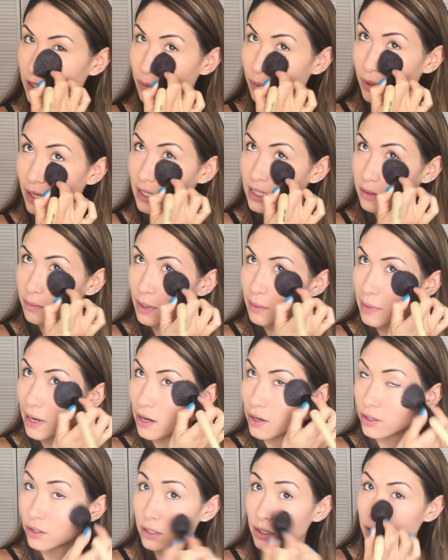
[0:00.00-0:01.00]
to press my
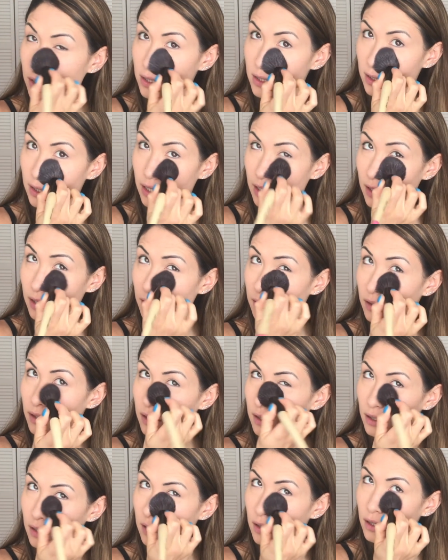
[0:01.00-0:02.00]
powder in the skin.
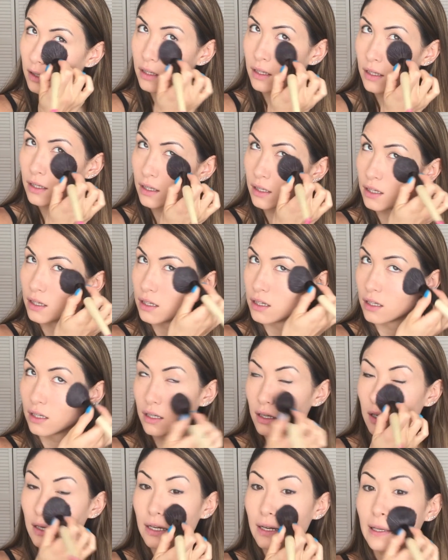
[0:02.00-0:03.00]

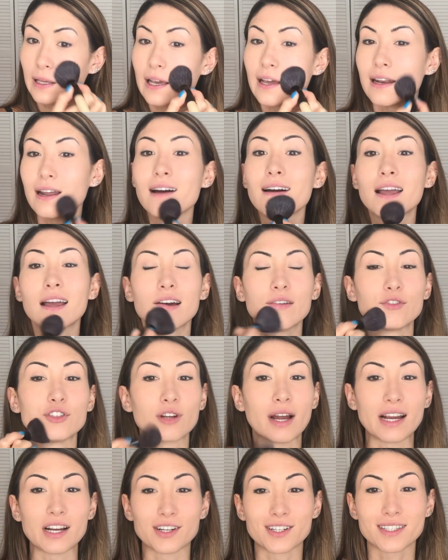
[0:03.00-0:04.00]
And again, I have
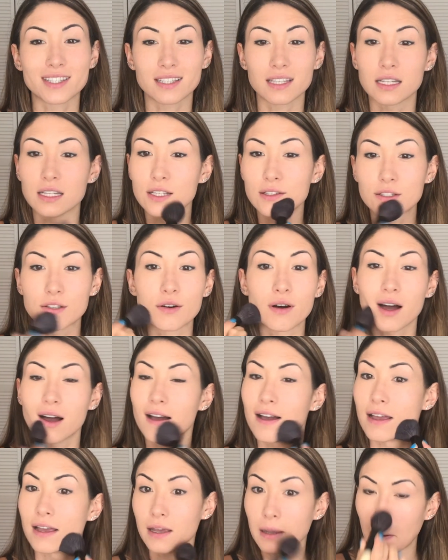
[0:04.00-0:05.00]
drier skin, so
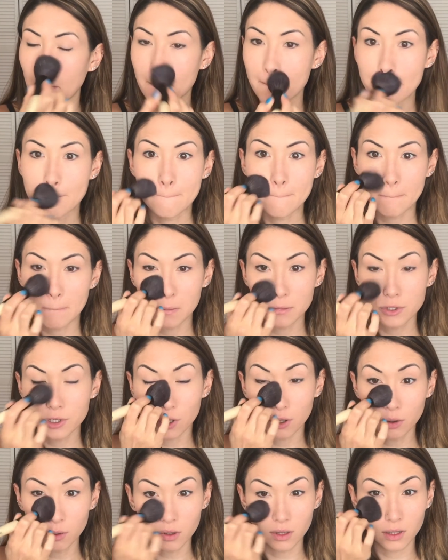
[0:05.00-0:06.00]
I
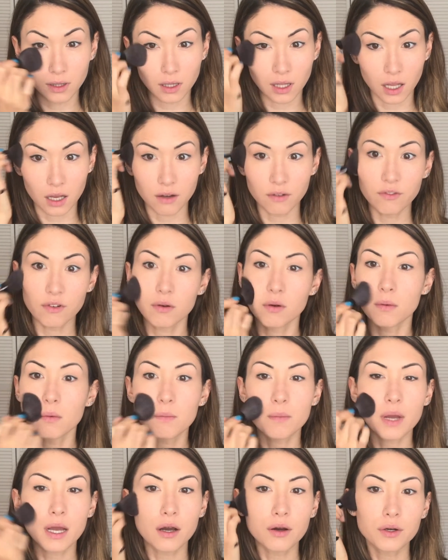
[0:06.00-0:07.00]
don't love
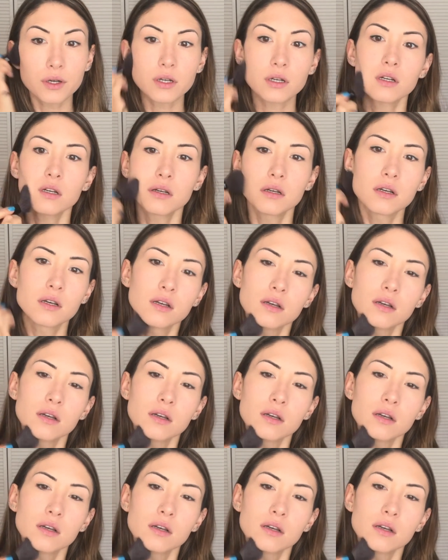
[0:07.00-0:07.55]
powder,